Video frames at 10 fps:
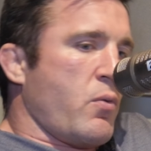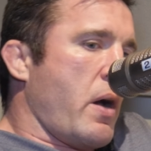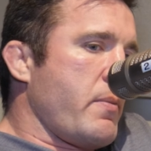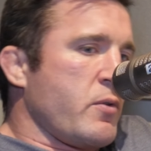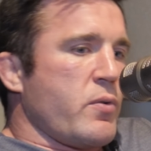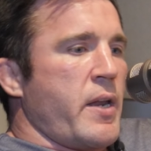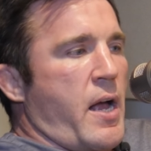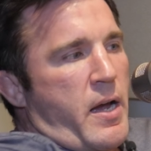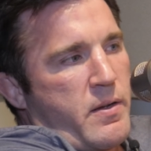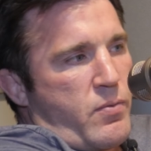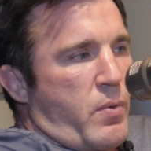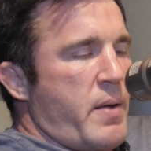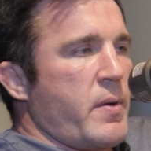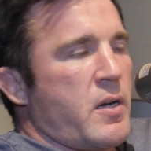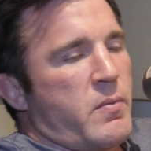Weidman's on ice.
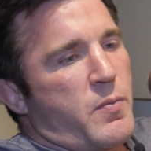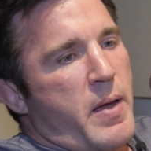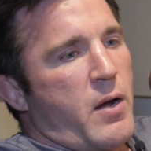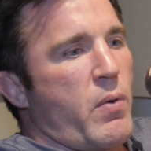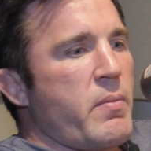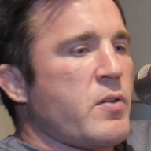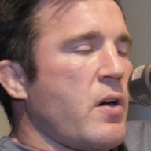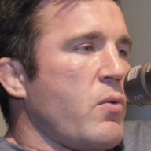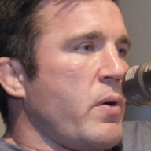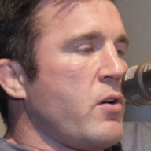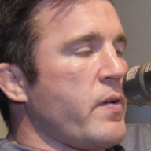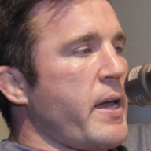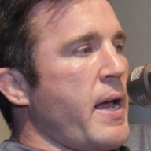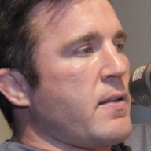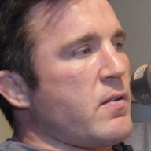Weidman comes back. Weidman's got a win over
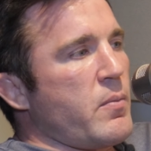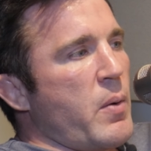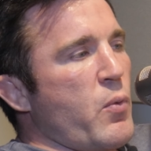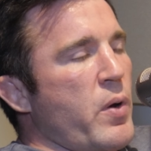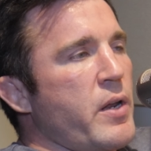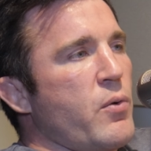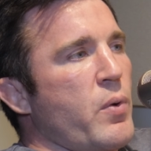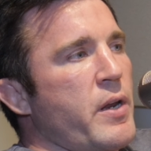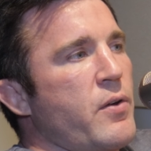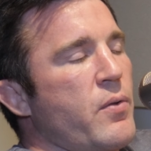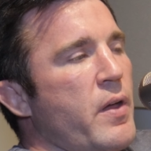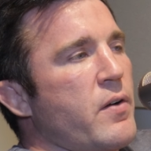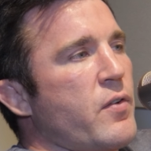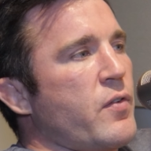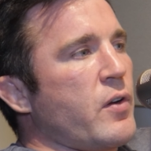Gastelum. I mean, what do you what do you do
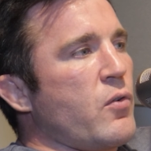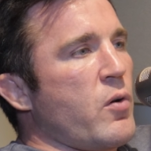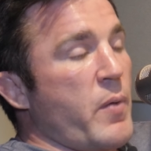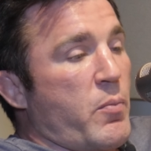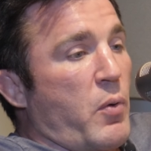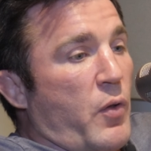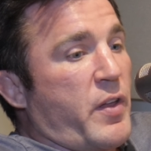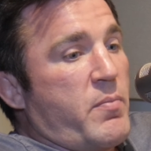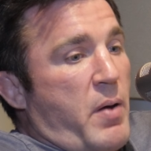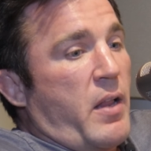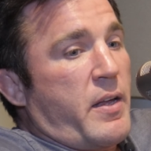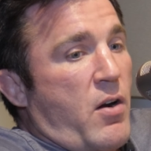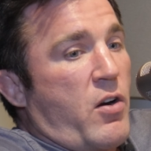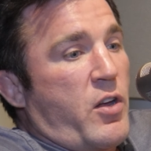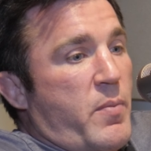there? Just ignore them? They're both compelling
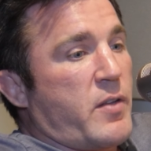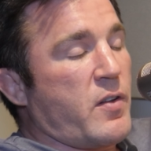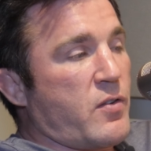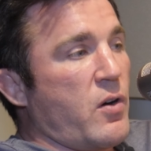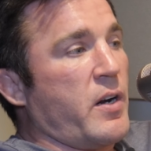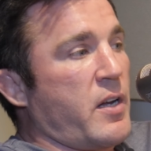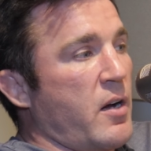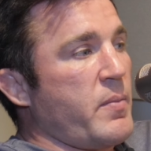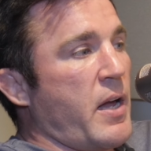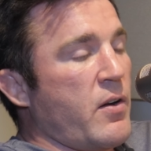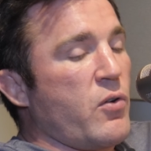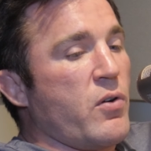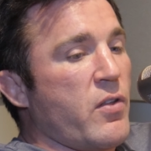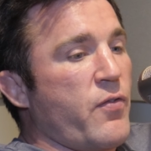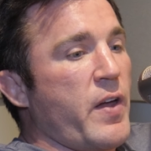arguments. It's going to come down to who
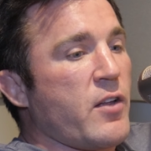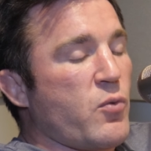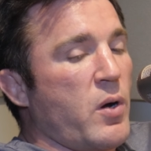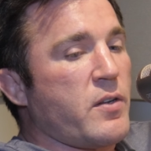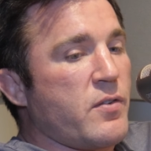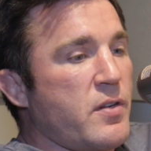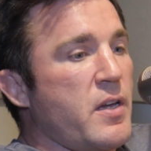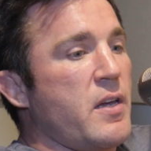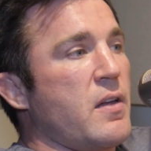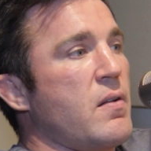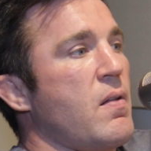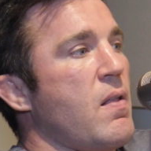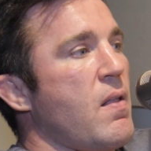do the fans want to see.